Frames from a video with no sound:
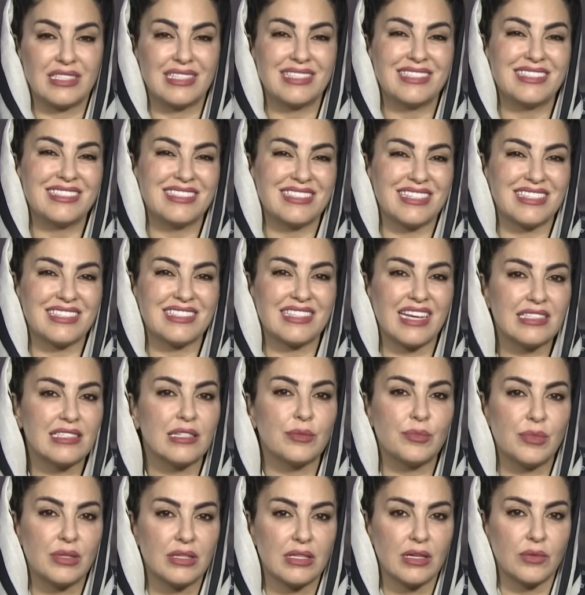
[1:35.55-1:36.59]
This is a
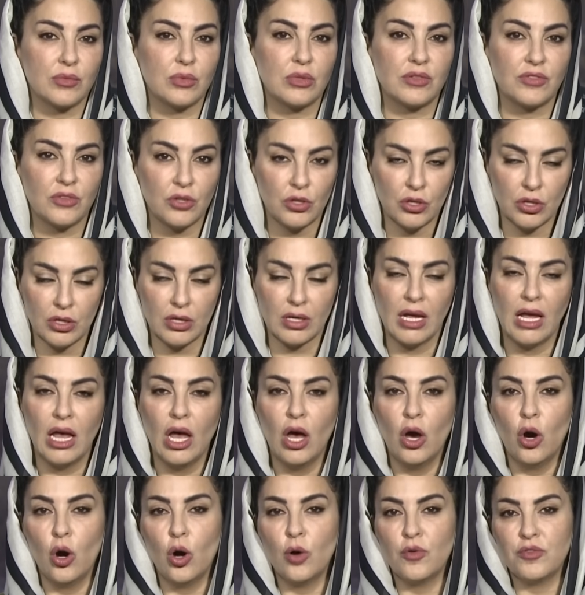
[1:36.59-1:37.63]
sentiment that we've heard
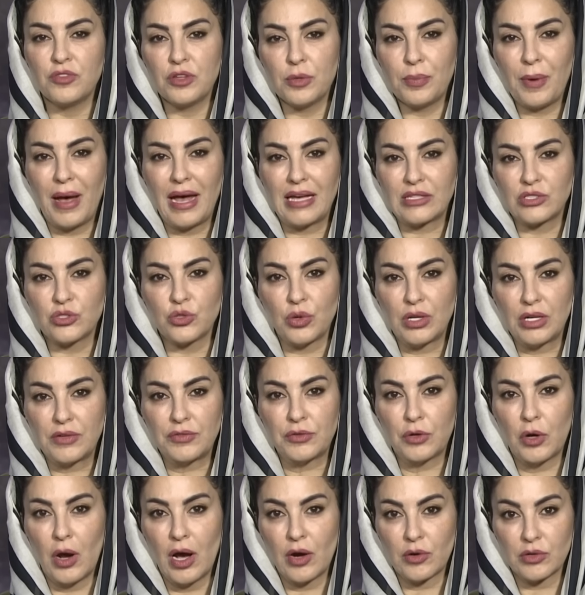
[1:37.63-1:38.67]
over the past
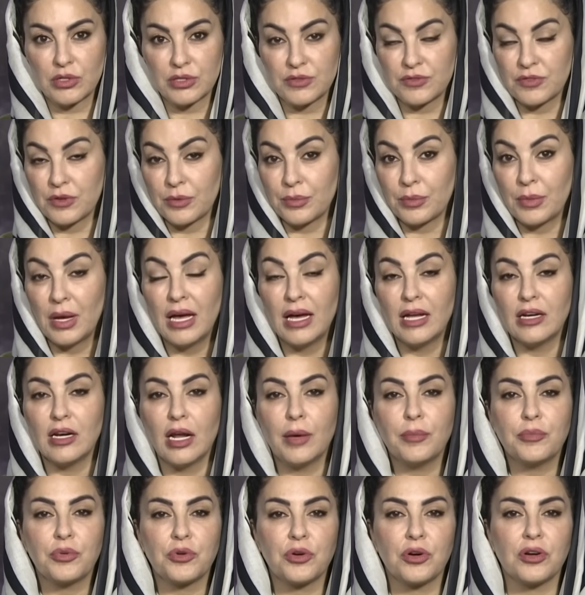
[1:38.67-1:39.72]
twenty-four hours from a
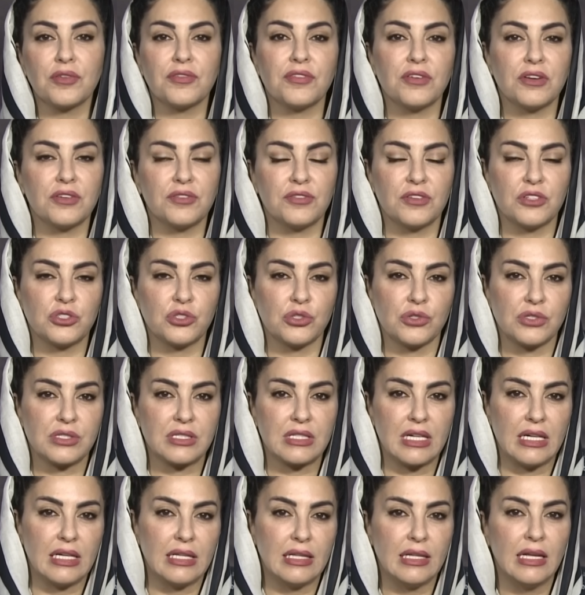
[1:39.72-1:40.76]
number of
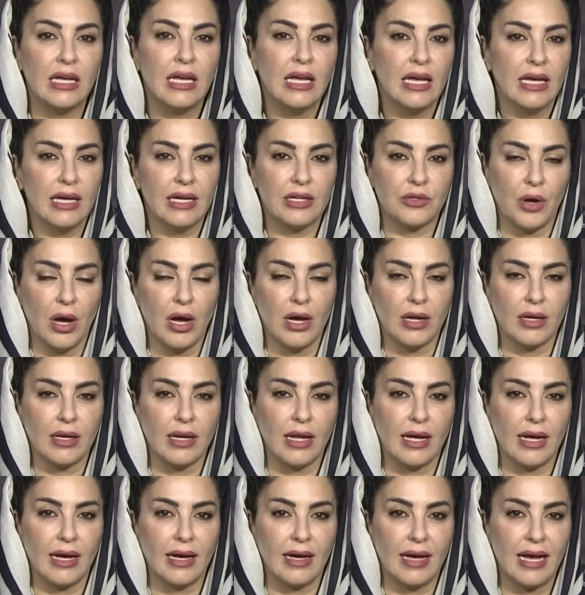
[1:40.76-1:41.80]
officials in Iran
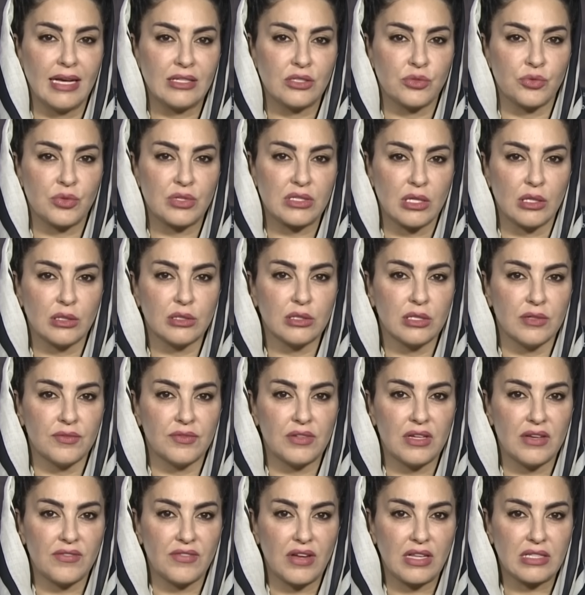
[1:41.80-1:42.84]
uh, as a result of
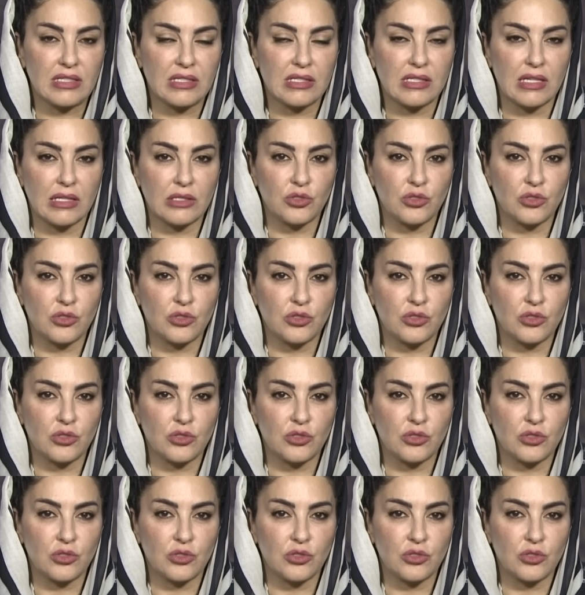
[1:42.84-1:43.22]
the events that